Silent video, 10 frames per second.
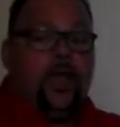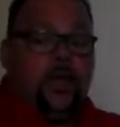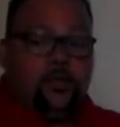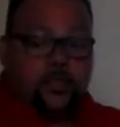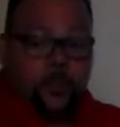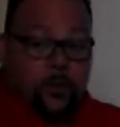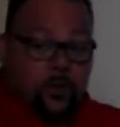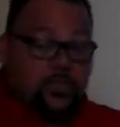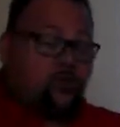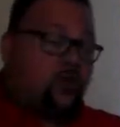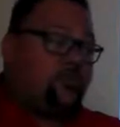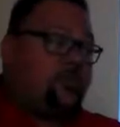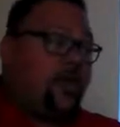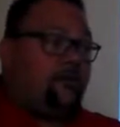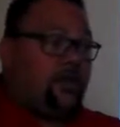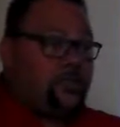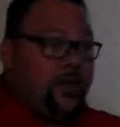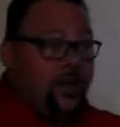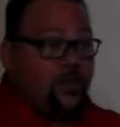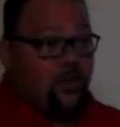and the supporting structures have to
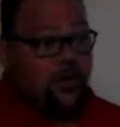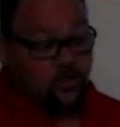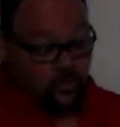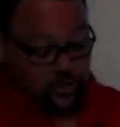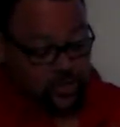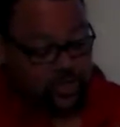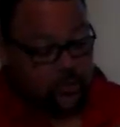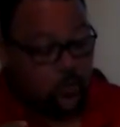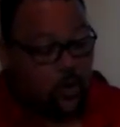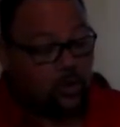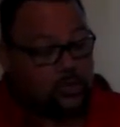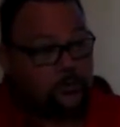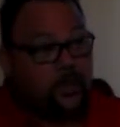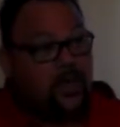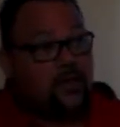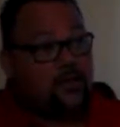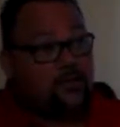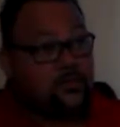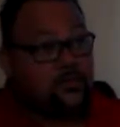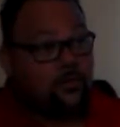expand. So the chest wall
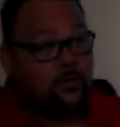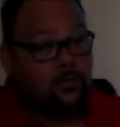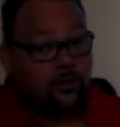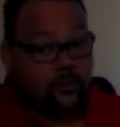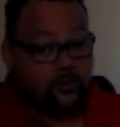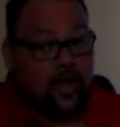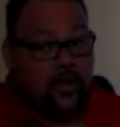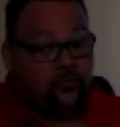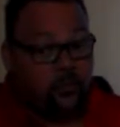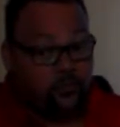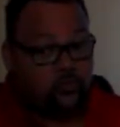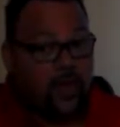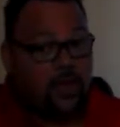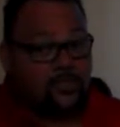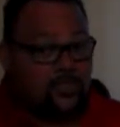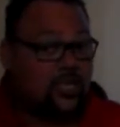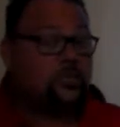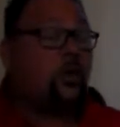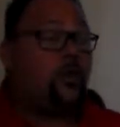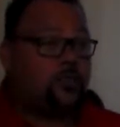expands, the diaphragm contracts, the
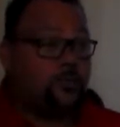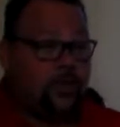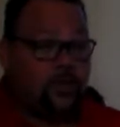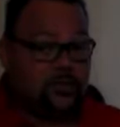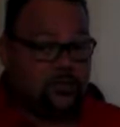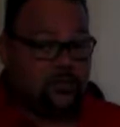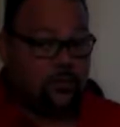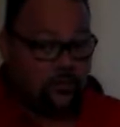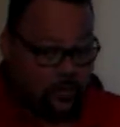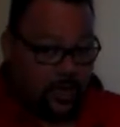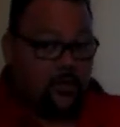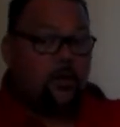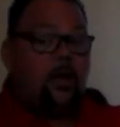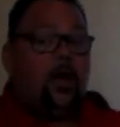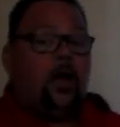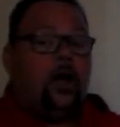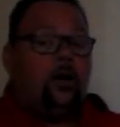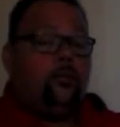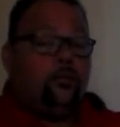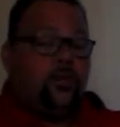chest wall expands. Okay.
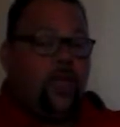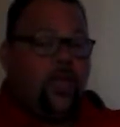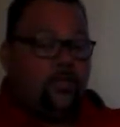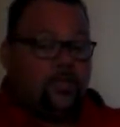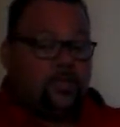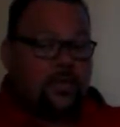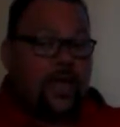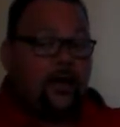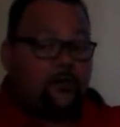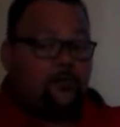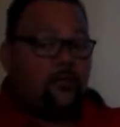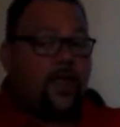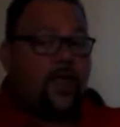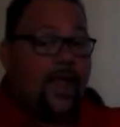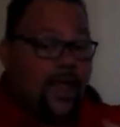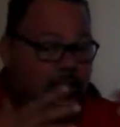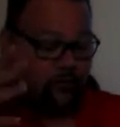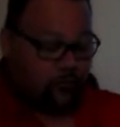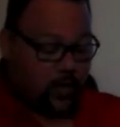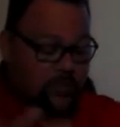And this allows for that
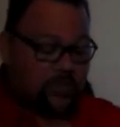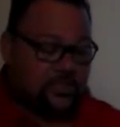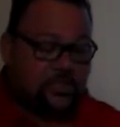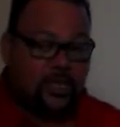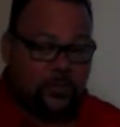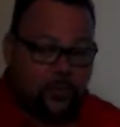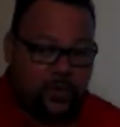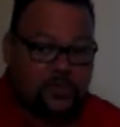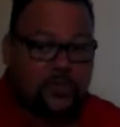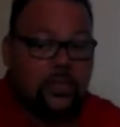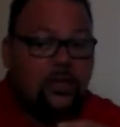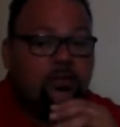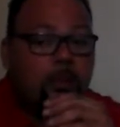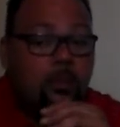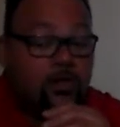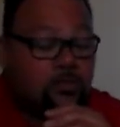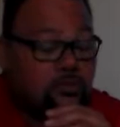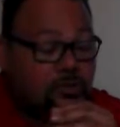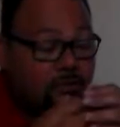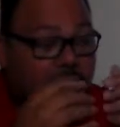active process to take place. The
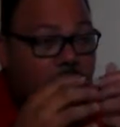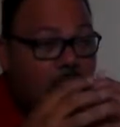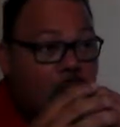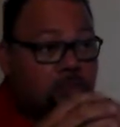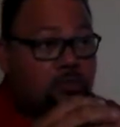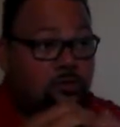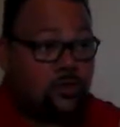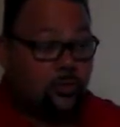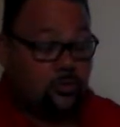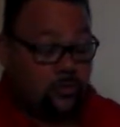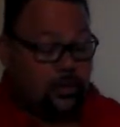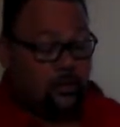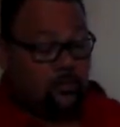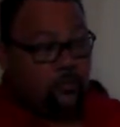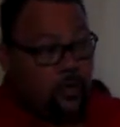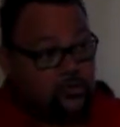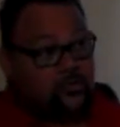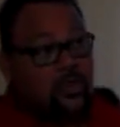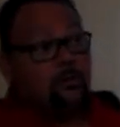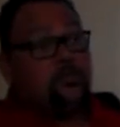muscles of the intercostal, so the
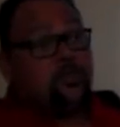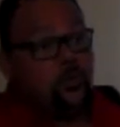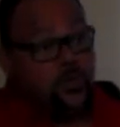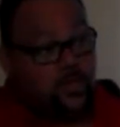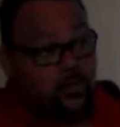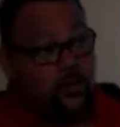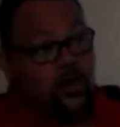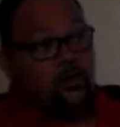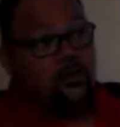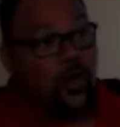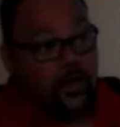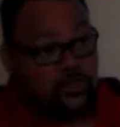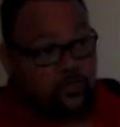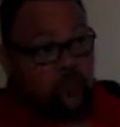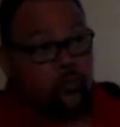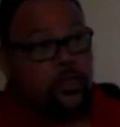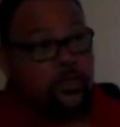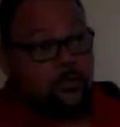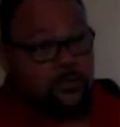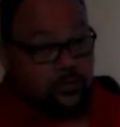muscles in between your actual
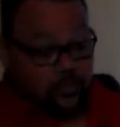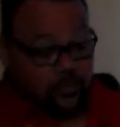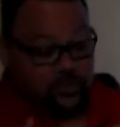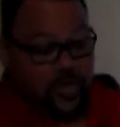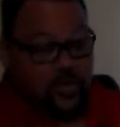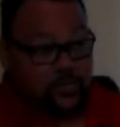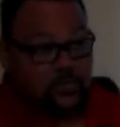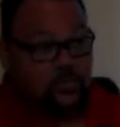ribs, tighten